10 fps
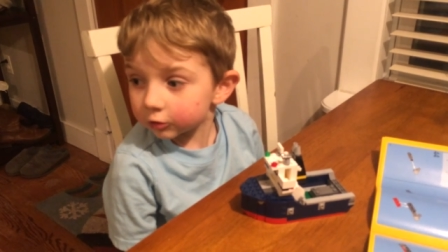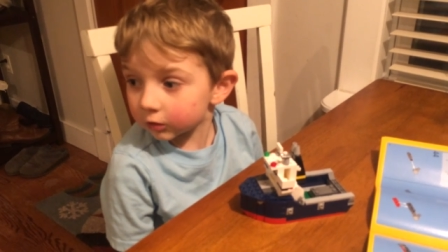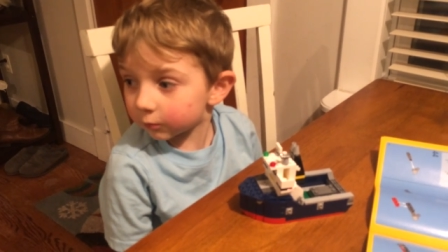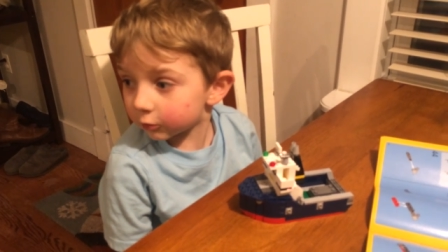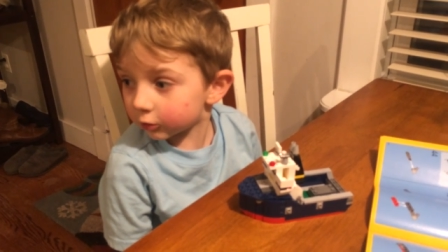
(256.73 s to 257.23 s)

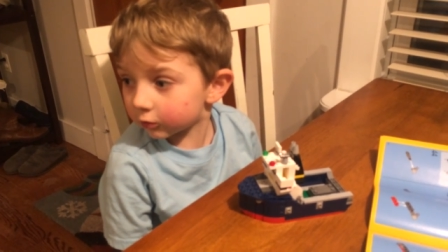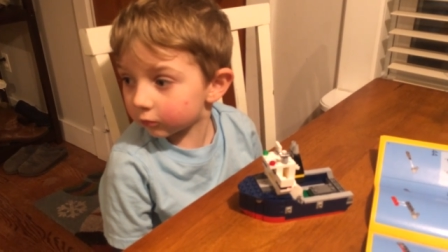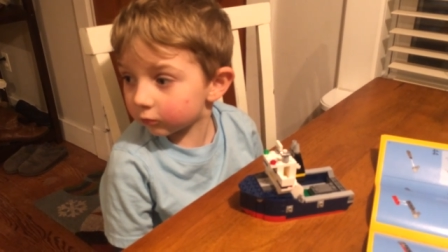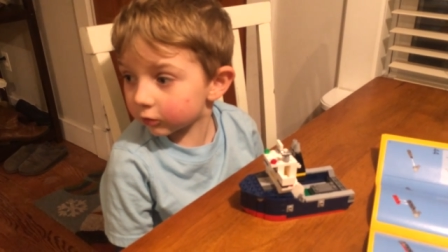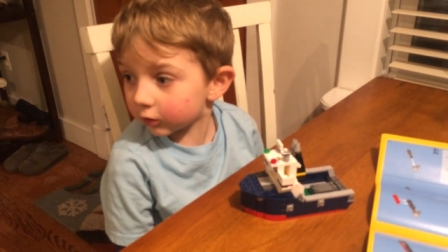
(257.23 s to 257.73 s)
Yep,
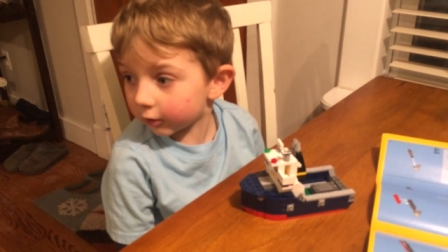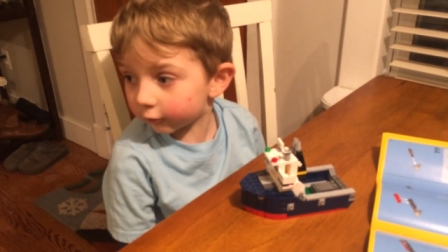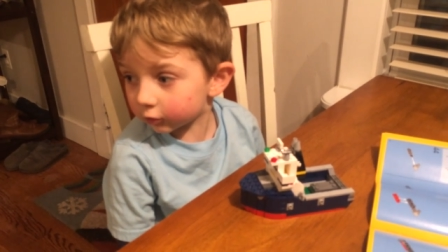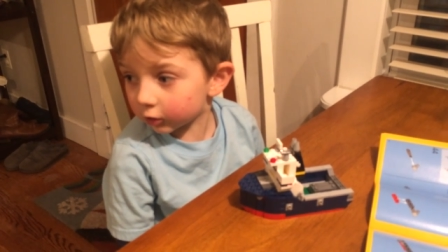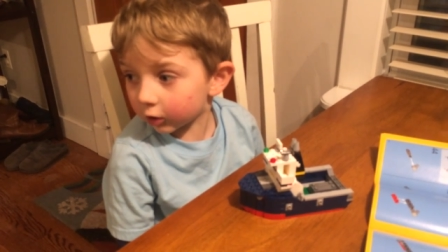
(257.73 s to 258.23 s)
and we
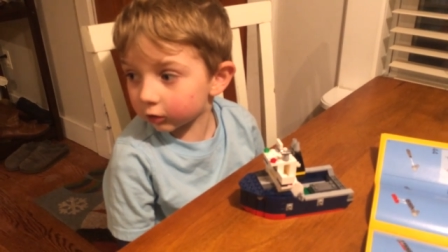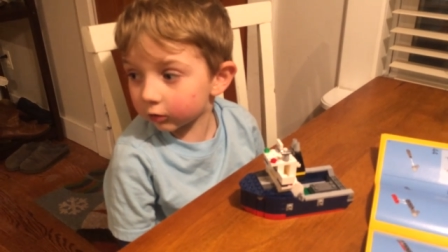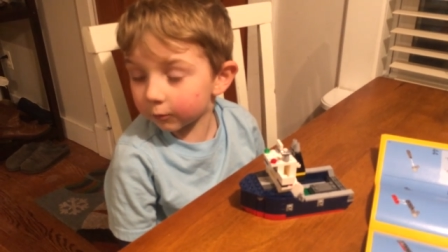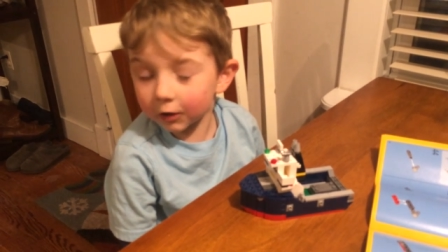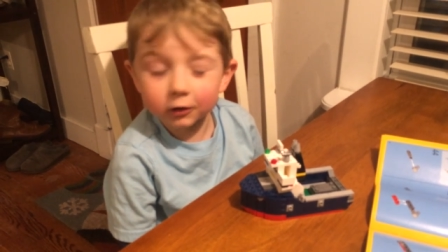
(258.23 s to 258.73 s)
have
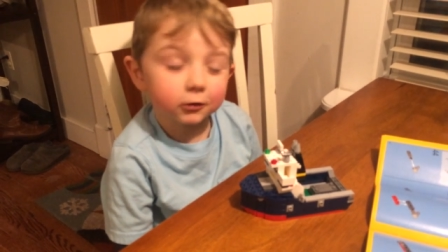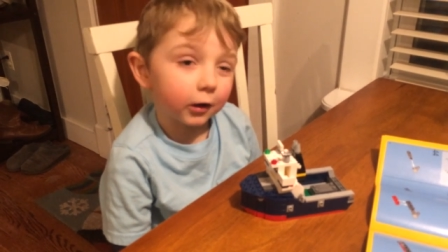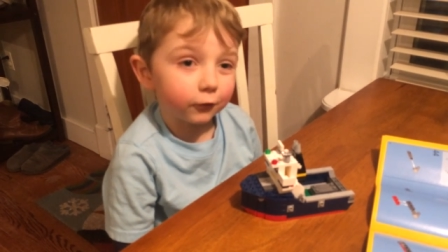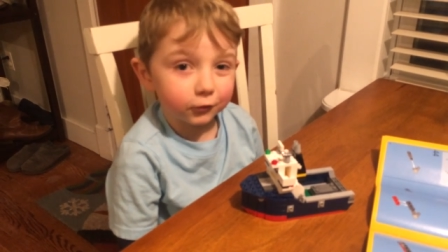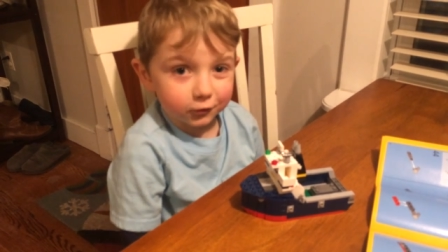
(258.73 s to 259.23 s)
another
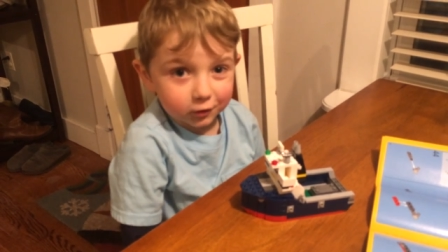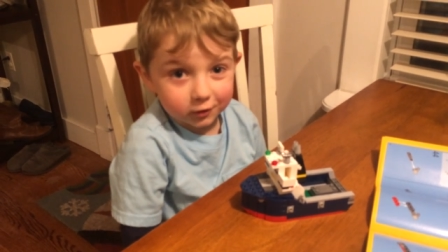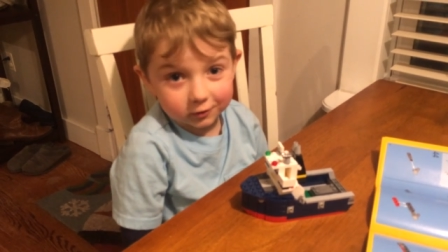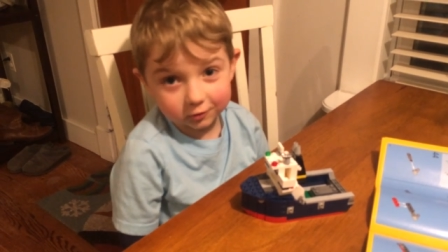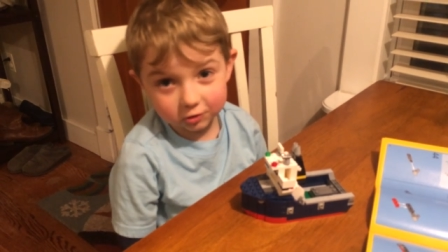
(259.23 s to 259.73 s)
Minecraft
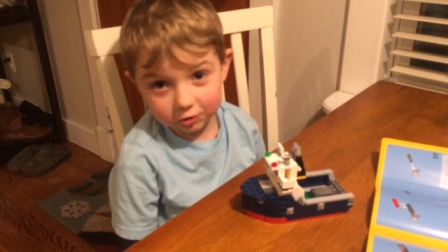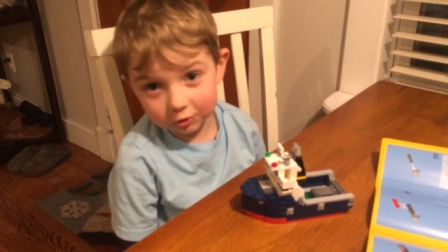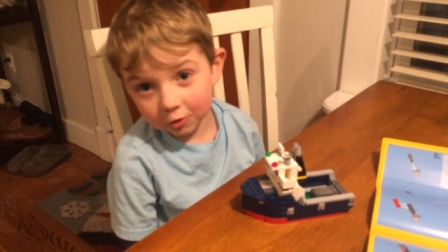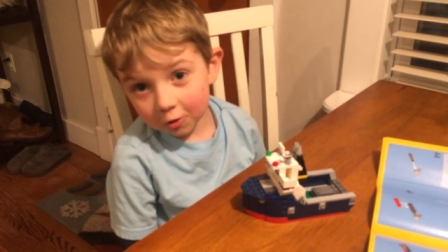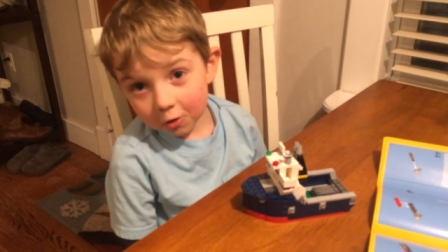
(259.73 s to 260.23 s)
that is
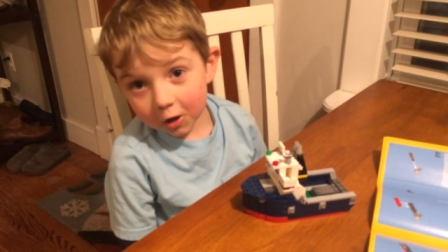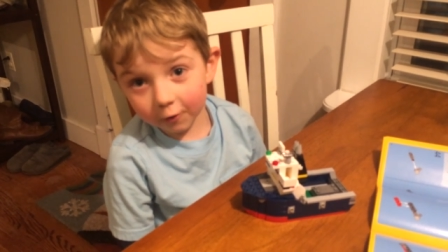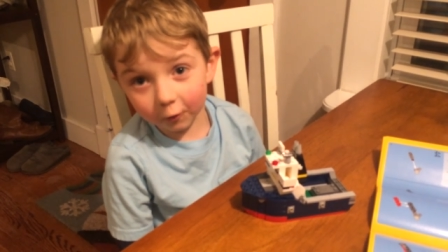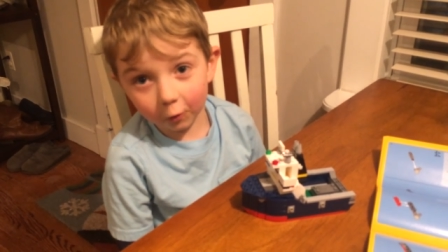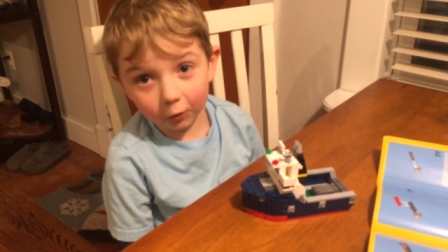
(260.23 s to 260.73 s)

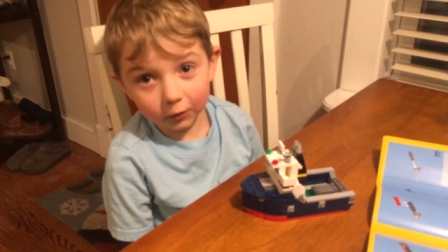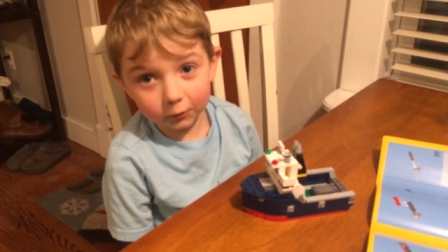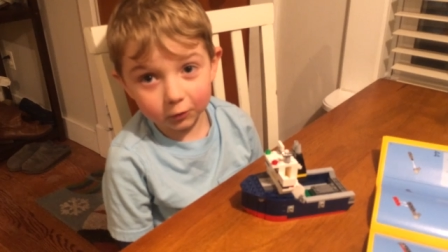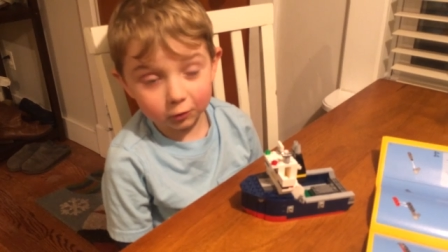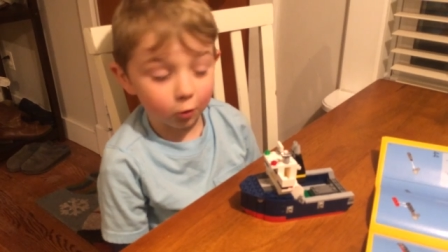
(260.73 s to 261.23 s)
have
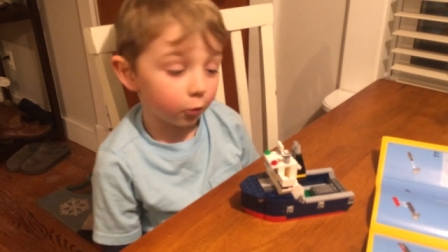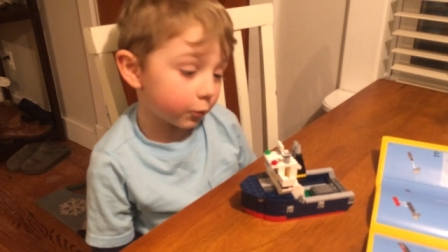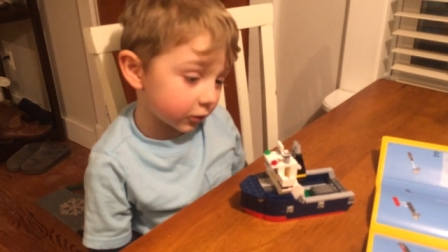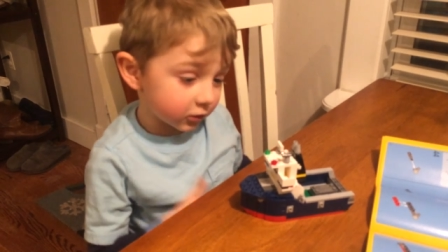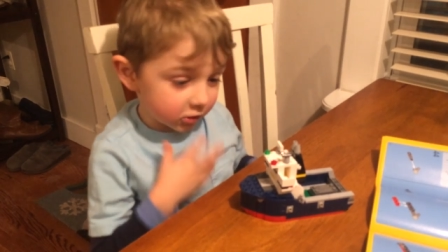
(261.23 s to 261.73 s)
already been
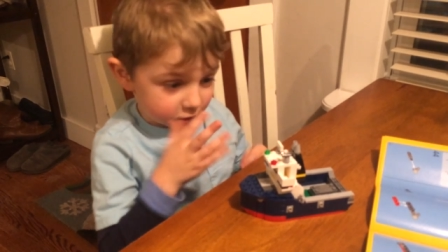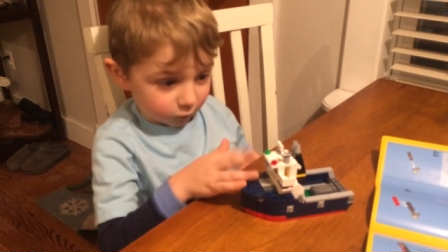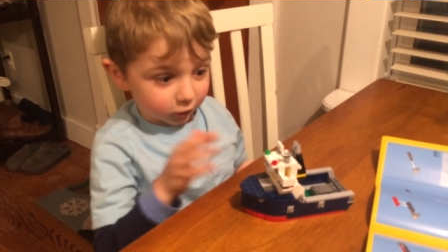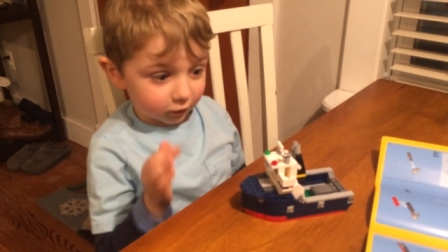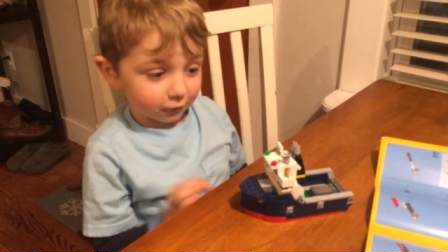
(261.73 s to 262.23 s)
opened. This
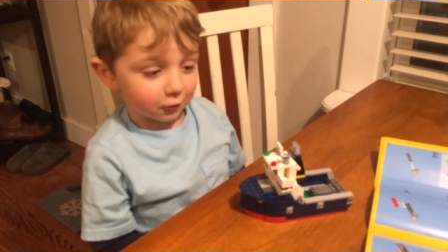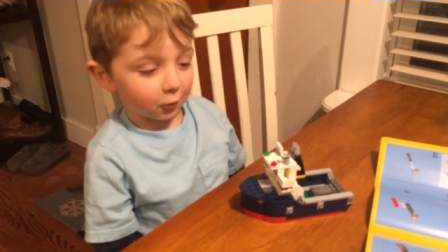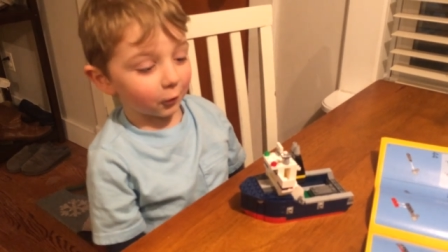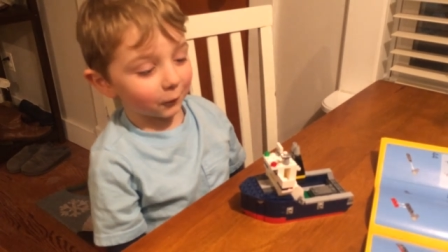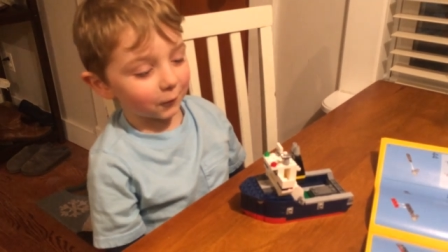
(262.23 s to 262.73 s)
one have
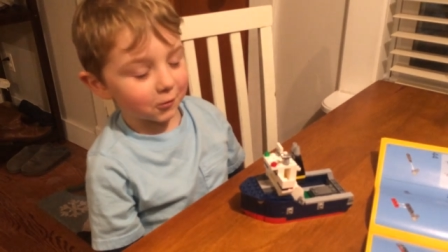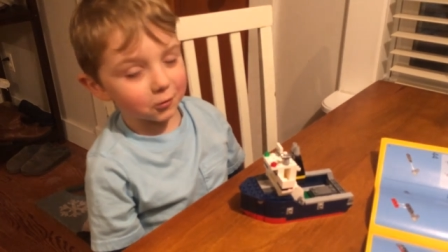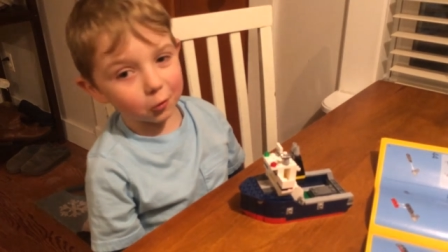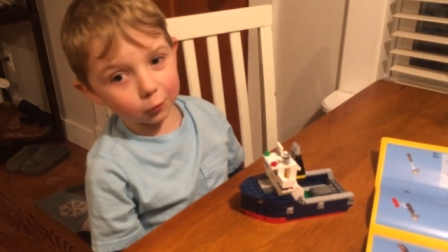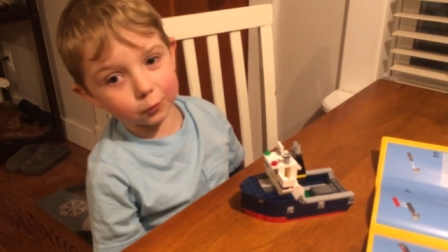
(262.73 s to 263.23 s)
already
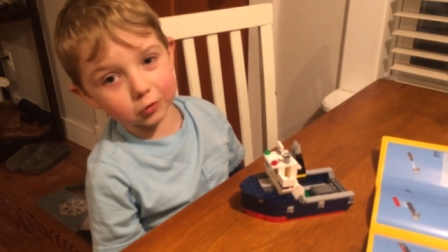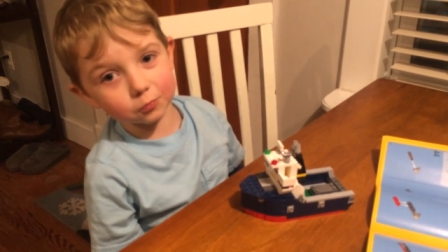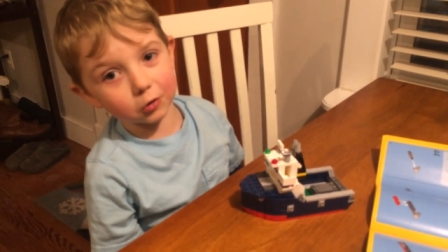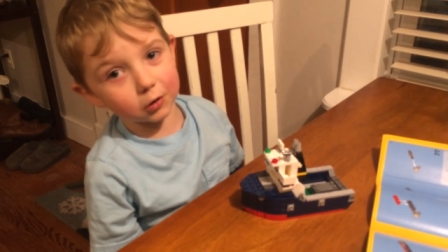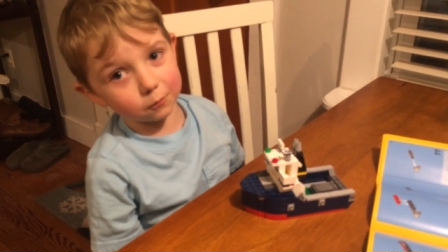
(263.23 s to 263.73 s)
been
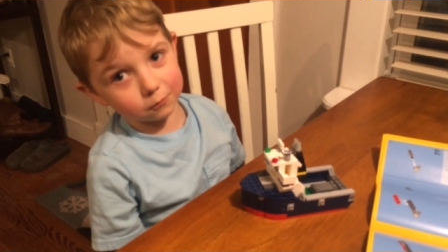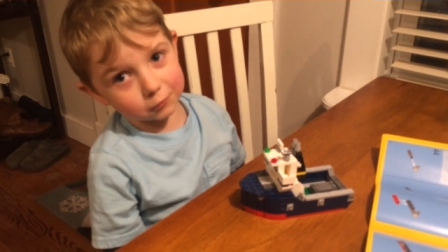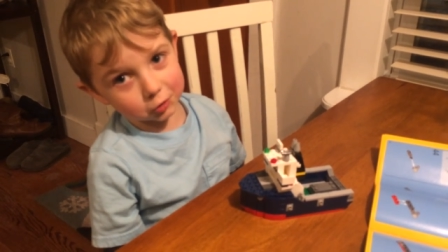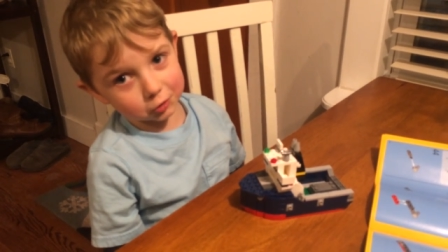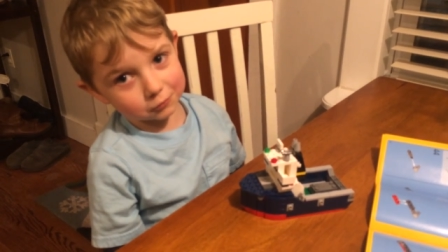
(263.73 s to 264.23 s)
opened by
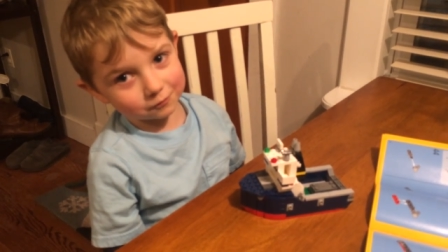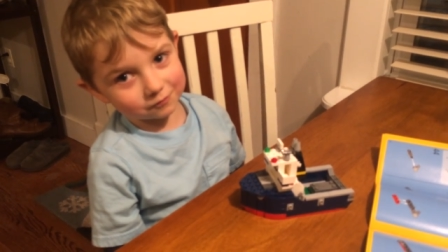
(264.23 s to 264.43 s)
me.